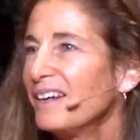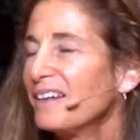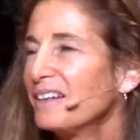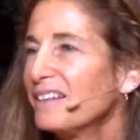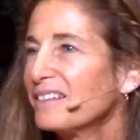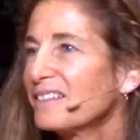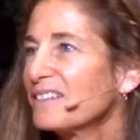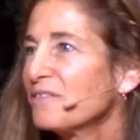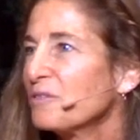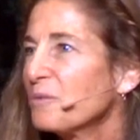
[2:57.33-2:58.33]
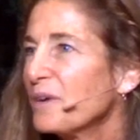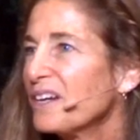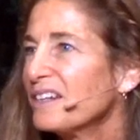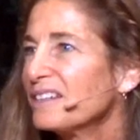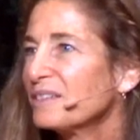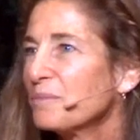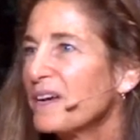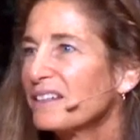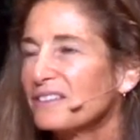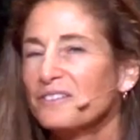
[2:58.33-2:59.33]
in different ways
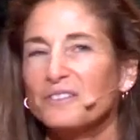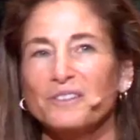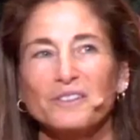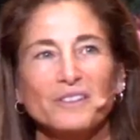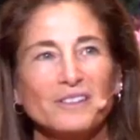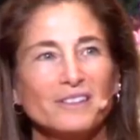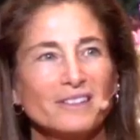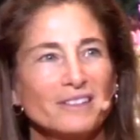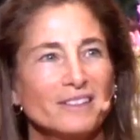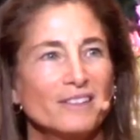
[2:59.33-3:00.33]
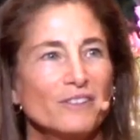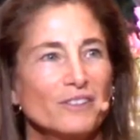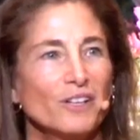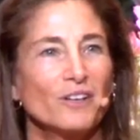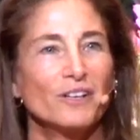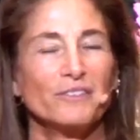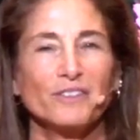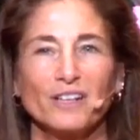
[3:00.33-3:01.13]
master, you know, the art of